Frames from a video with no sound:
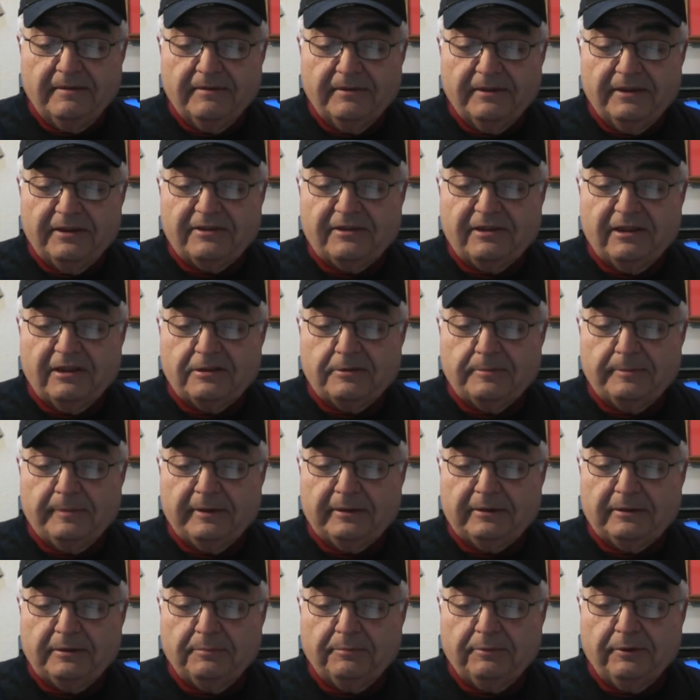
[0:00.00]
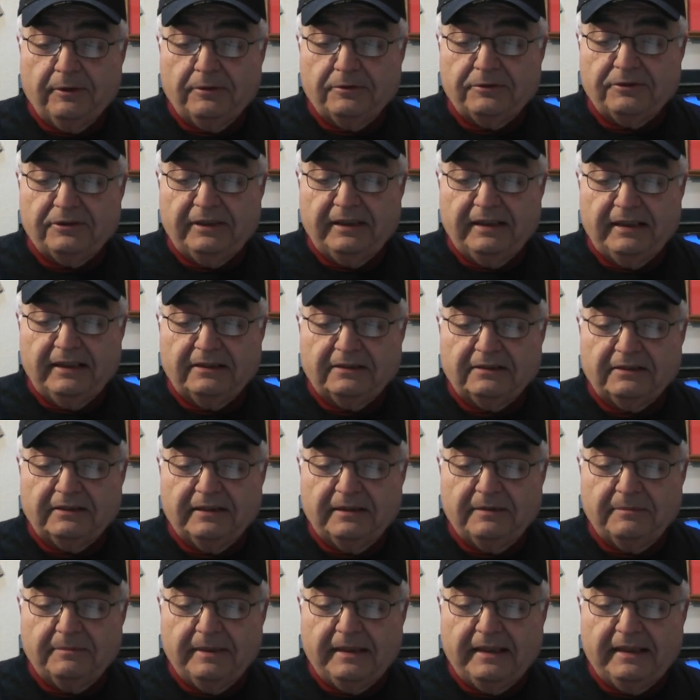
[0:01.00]
The suspect approached the
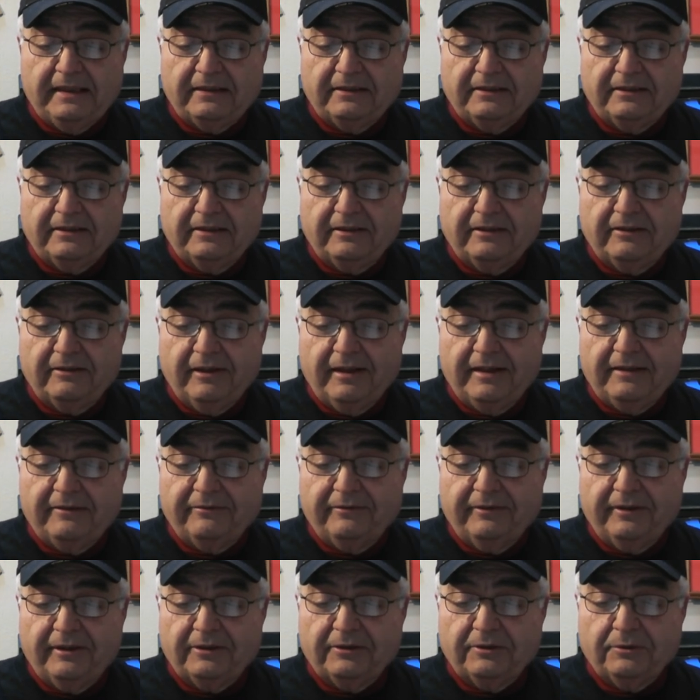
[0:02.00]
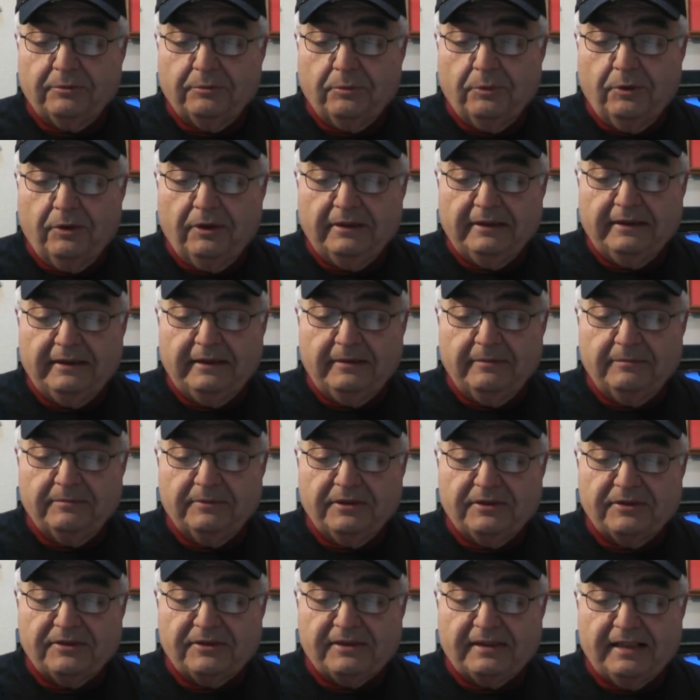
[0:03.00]
elderly man. The grandfather warned him
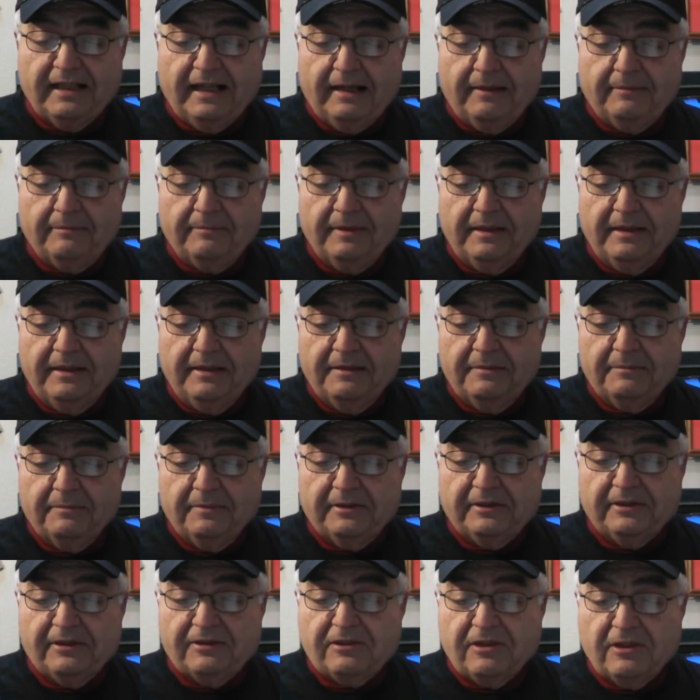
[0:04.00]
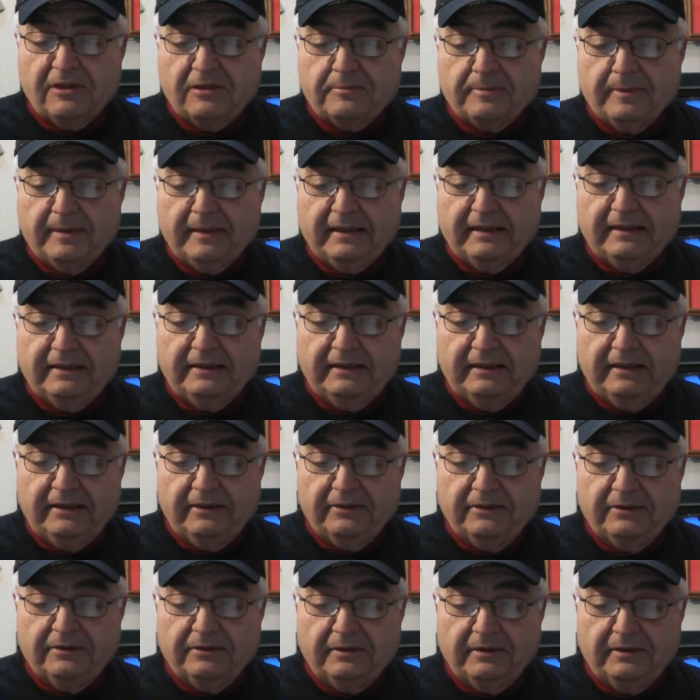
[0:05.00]
to stop, but the suspect
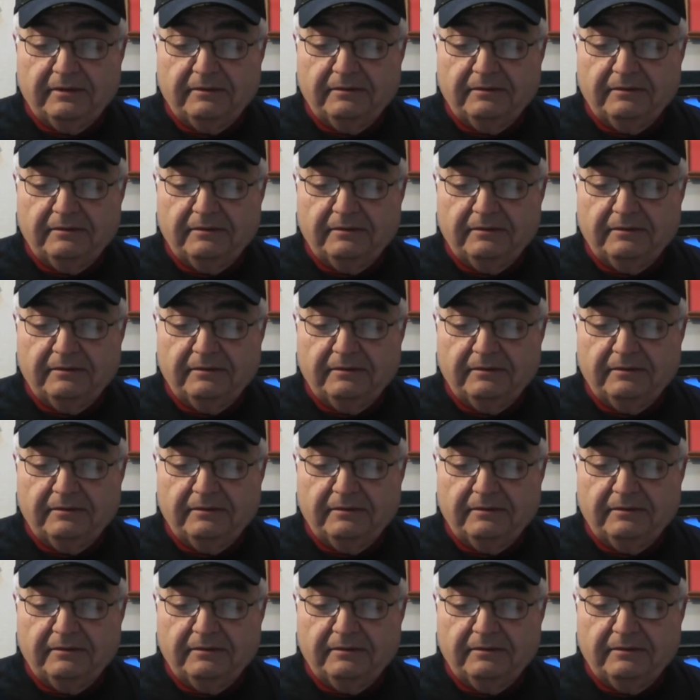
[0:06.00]
continued